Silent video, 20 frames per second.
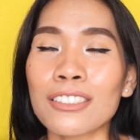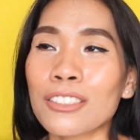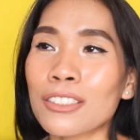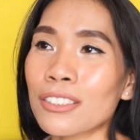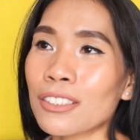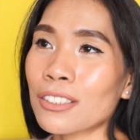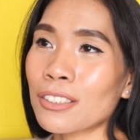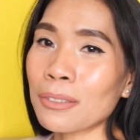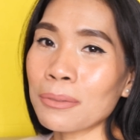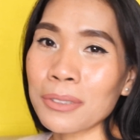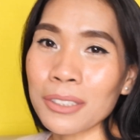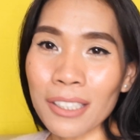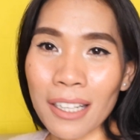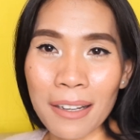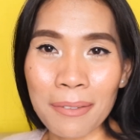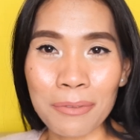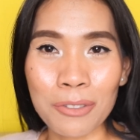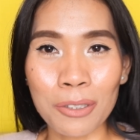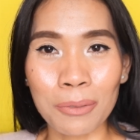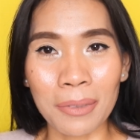
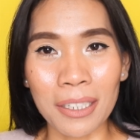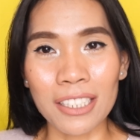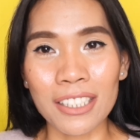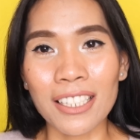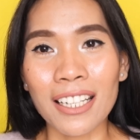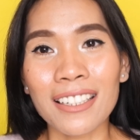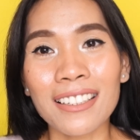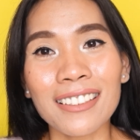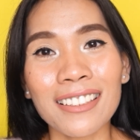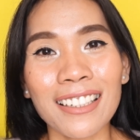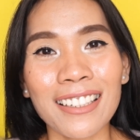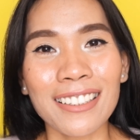subscribe to my channel,